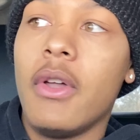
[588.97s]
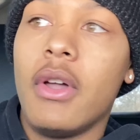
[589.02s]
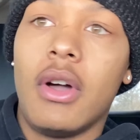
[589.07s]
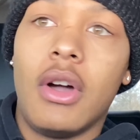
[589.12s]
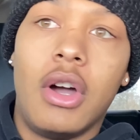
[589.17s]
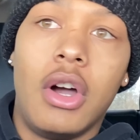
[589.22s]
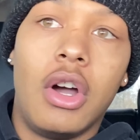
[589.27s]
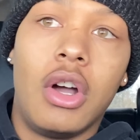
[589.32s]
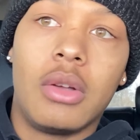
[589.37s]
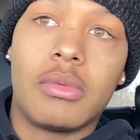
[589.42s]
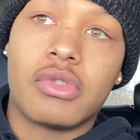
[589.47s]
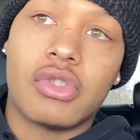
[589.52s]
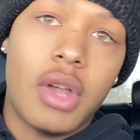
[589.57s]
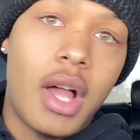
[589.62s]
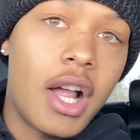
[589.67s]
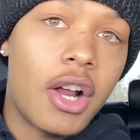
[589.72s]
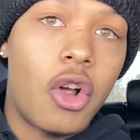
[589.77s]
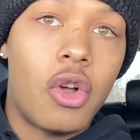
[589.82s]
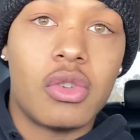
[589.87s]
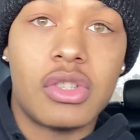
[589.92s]
Um, so
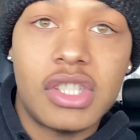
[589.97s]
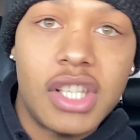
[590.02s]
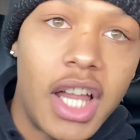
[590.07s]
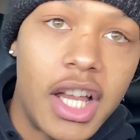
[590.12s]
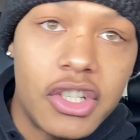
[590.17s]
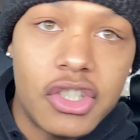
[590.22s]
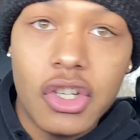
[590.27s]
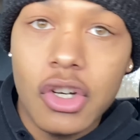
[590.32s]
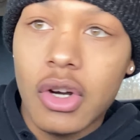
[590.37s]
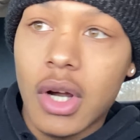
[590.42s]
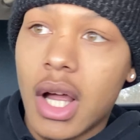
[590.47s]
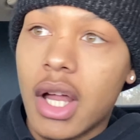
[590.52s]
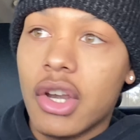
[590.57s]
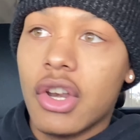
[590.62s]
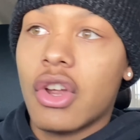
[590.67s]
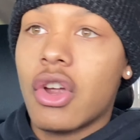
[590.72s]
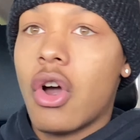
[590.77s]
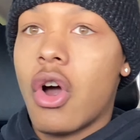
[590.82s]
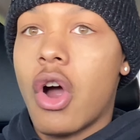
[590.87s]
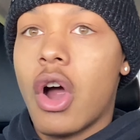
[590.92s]
I go snatch her out
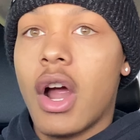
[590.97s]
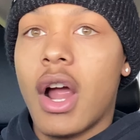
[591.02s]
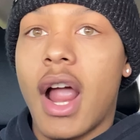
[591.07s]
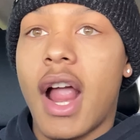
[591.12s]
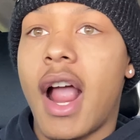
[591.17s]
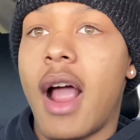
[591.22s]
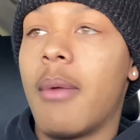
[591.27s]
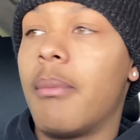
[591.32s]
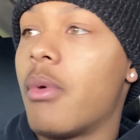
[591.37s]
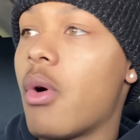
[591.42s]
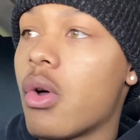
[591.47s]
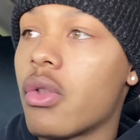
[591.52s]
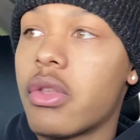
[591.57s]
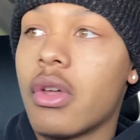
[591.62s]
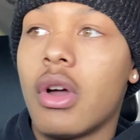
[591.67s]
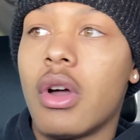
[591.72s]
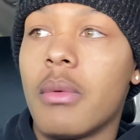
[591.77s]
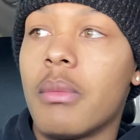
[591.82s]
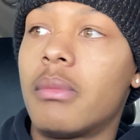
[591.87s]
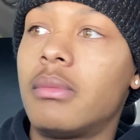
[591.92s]
the car. I got both
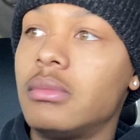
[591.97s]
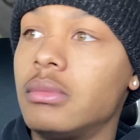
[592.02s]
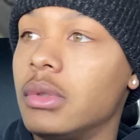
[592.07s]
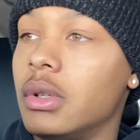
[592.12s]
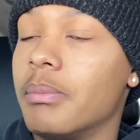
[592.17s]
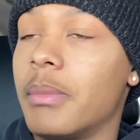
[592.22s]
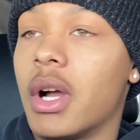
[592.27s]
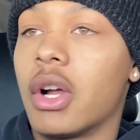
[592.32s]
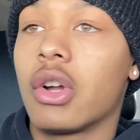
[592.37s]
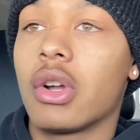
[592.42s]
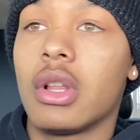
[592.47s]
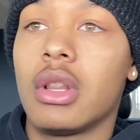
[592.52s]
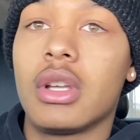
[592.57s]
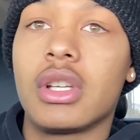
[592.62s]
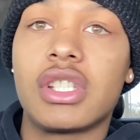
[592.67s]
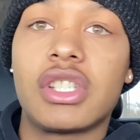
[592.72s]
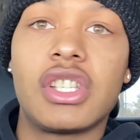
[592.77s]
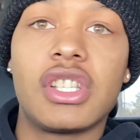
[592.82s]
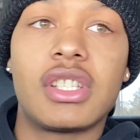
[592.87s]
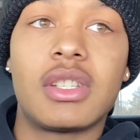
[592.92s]
of them, my girl and
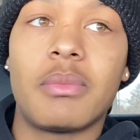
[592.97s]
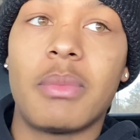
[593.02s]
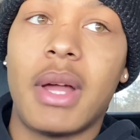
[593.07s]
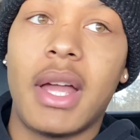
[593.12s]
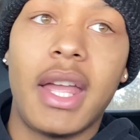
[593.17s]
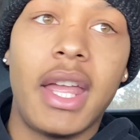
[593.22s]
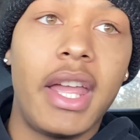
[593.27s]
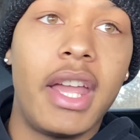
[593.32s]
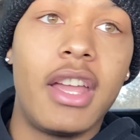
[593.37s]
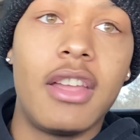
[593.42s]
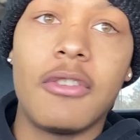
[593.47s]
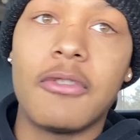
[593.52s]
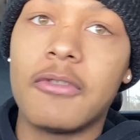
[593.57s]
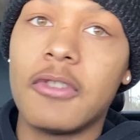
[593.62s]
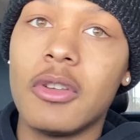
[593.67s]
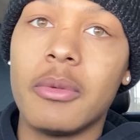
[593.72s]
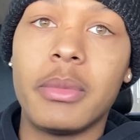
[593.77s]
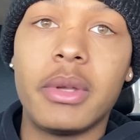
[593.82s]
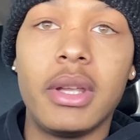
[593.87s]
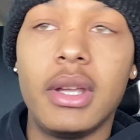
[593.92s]
her sister in my hand, you
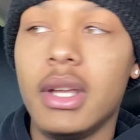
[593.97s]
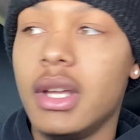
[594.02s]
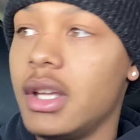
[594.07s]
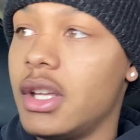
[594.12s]
feel me?